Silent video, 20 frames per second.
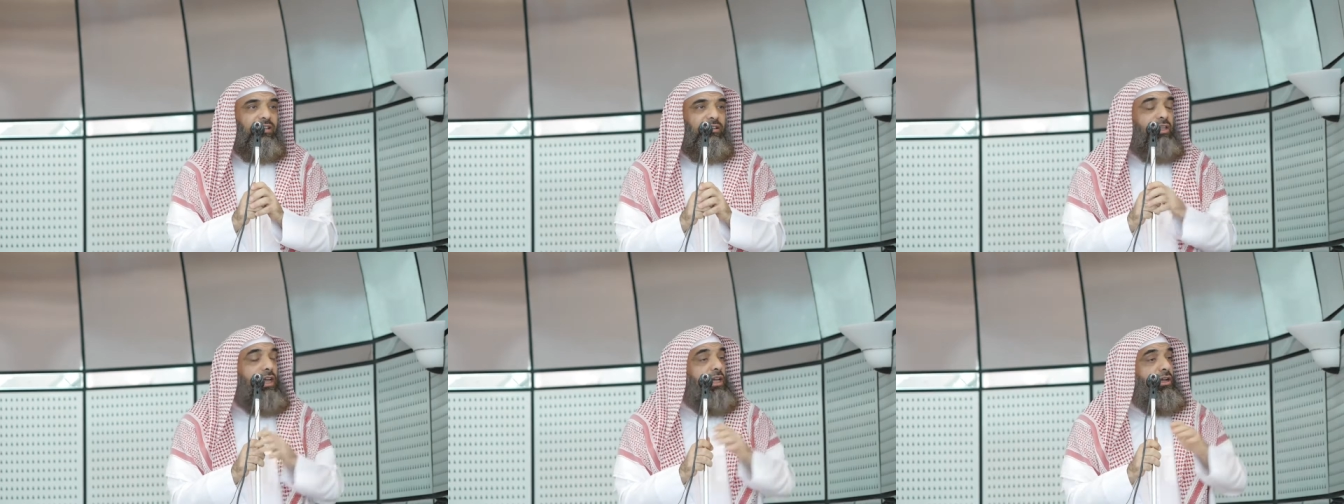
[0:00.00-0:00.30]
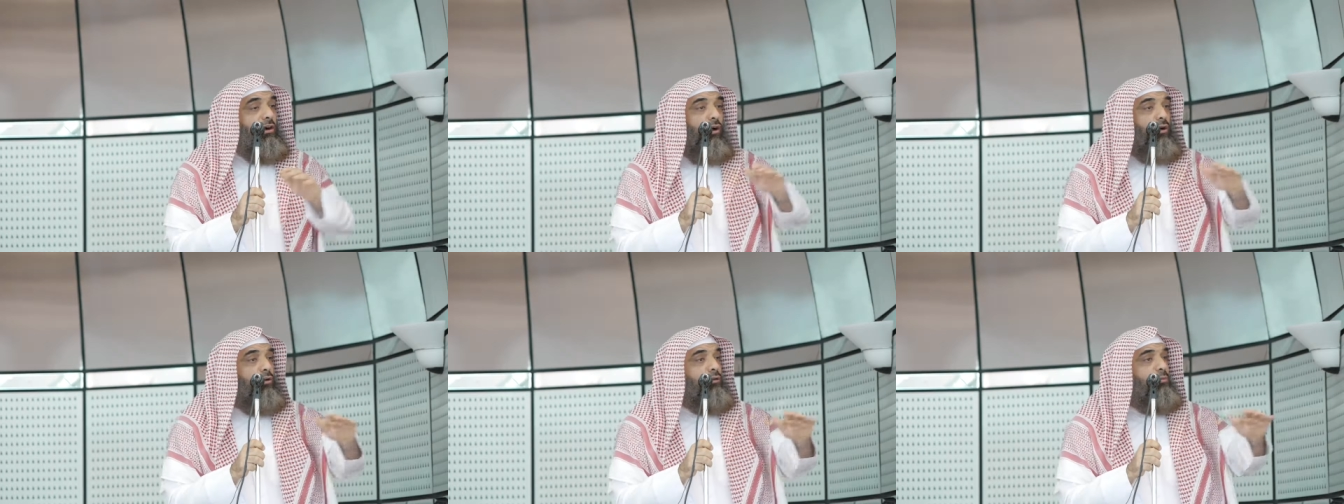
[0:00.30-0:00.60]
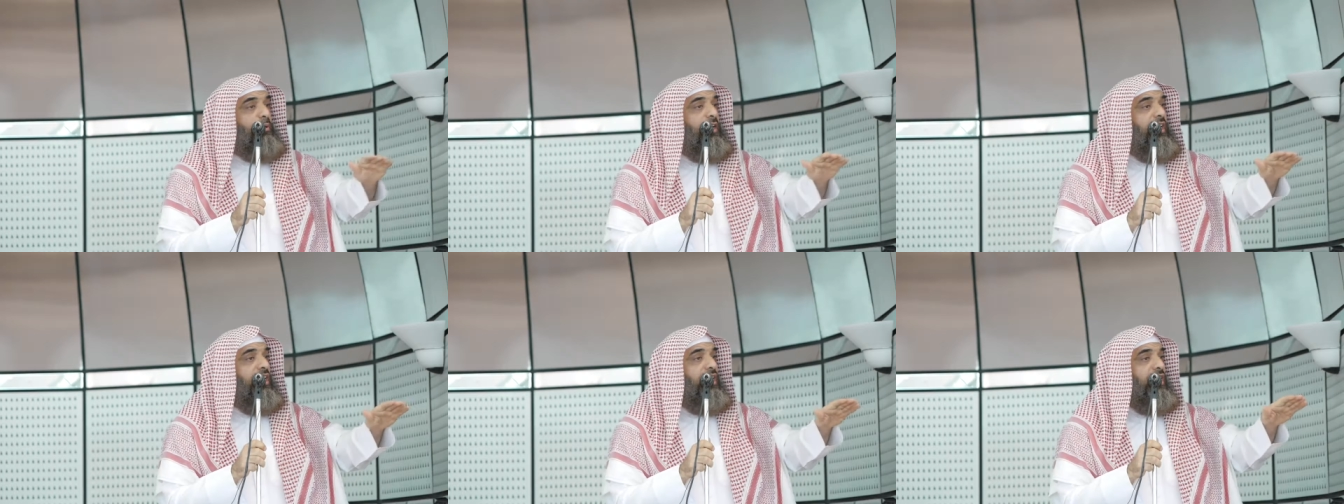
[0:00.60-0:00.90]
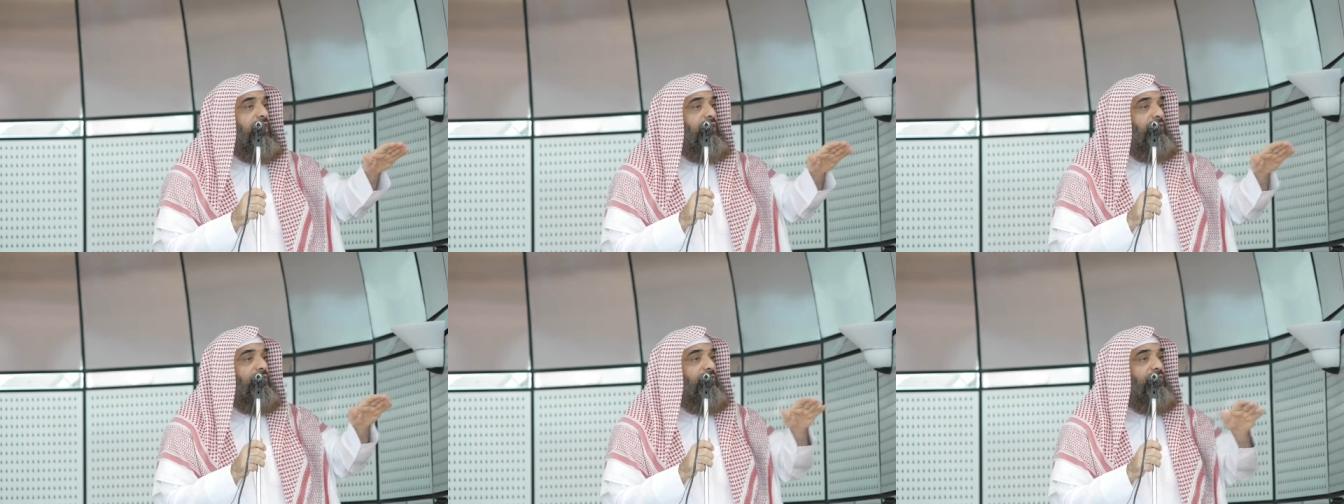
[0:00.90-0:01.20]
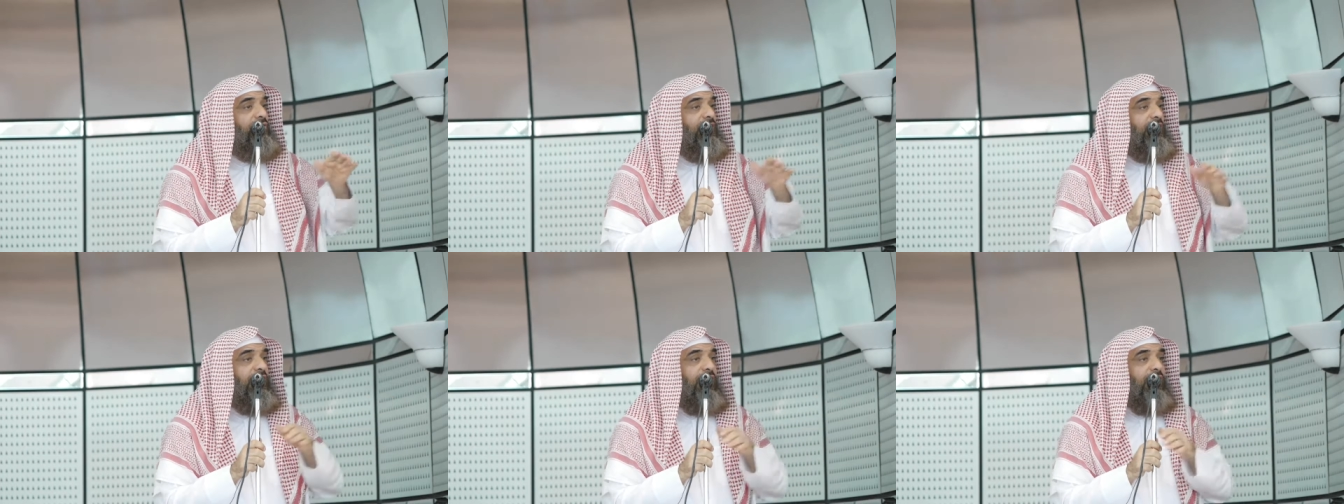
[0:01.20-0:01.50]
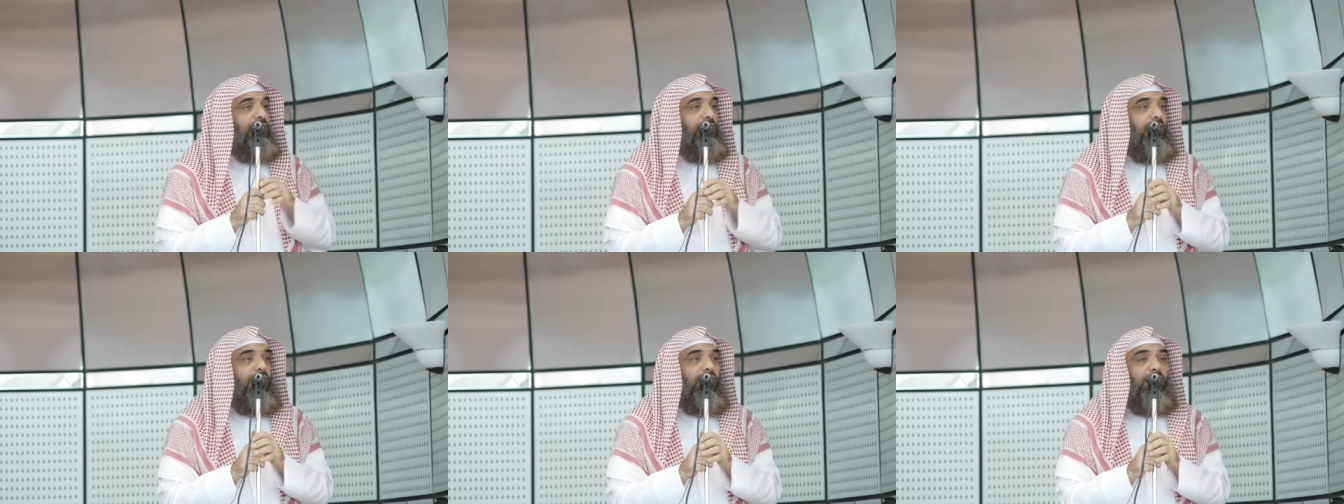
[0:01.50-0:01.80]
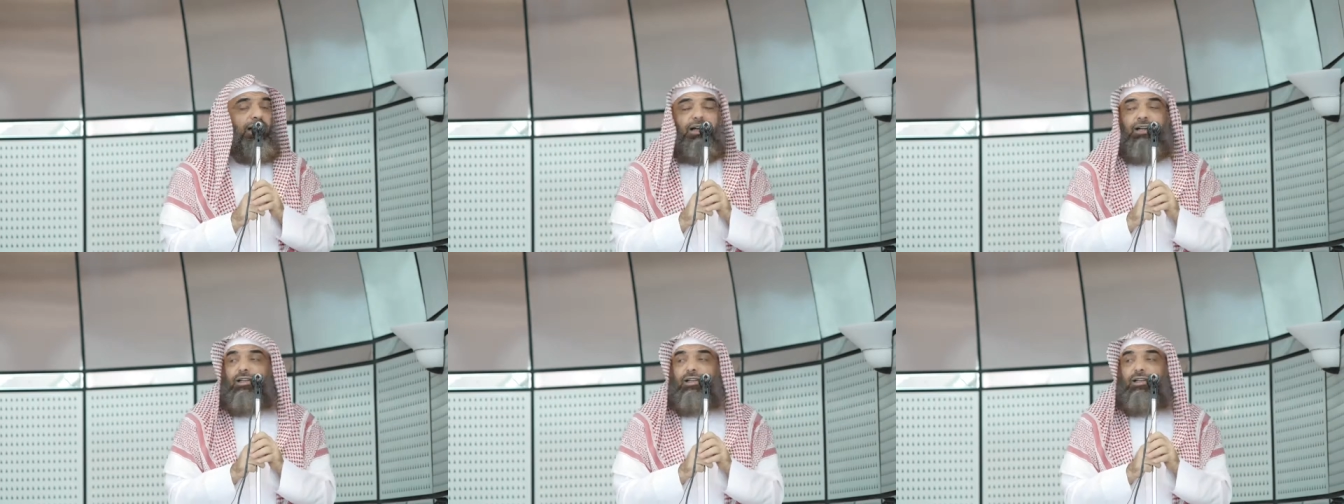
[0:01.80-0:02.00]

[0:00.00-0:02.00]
They all believed in Allah.